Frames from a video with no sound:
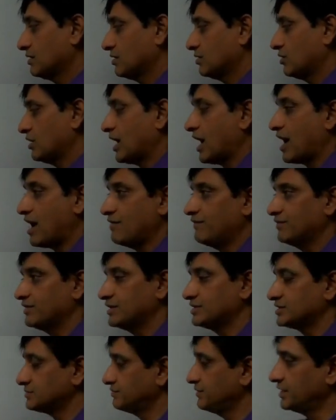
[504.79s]
you have
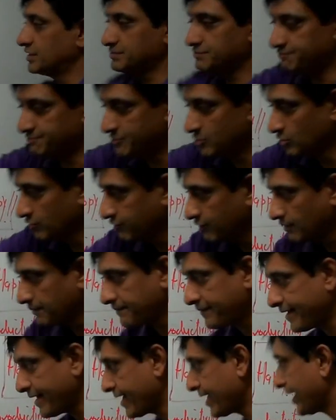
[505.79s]
this very beautiful
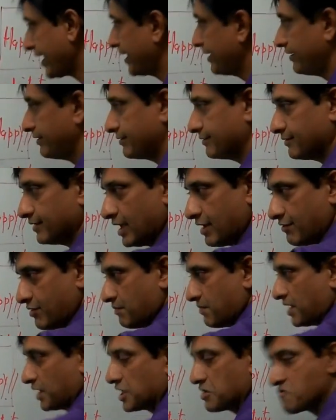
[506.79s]
plan,
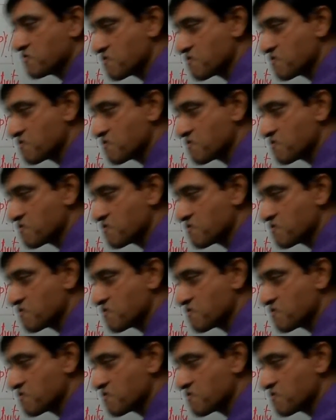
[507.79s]
everybody